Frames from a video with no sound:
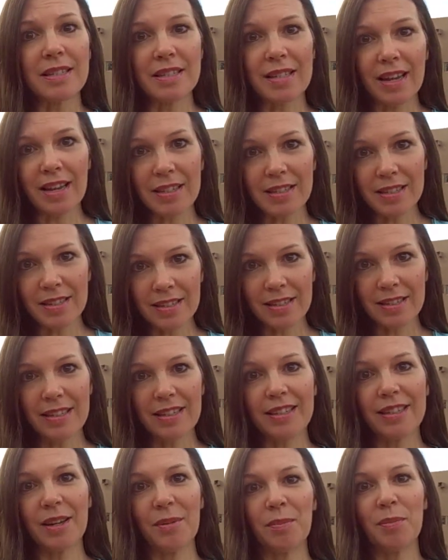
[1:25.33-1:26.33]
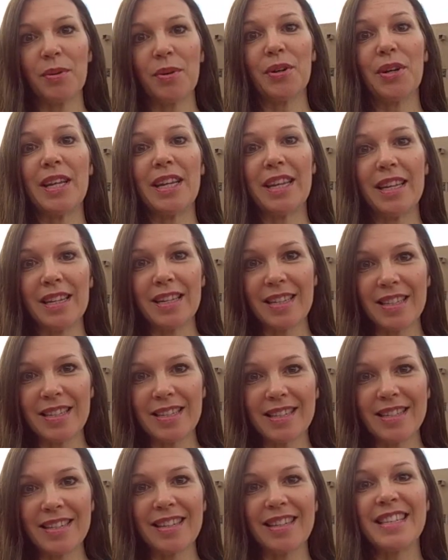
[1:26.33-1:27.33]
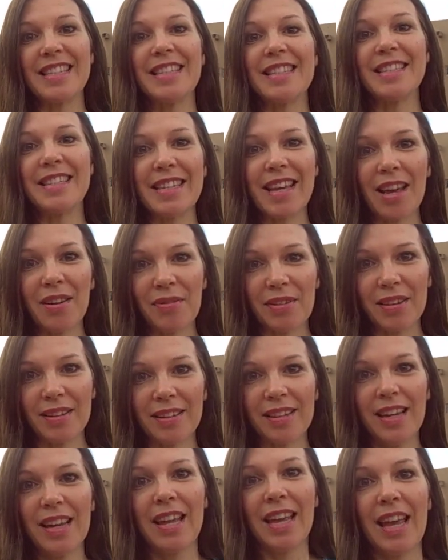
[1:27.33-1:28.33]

destiny number is 7.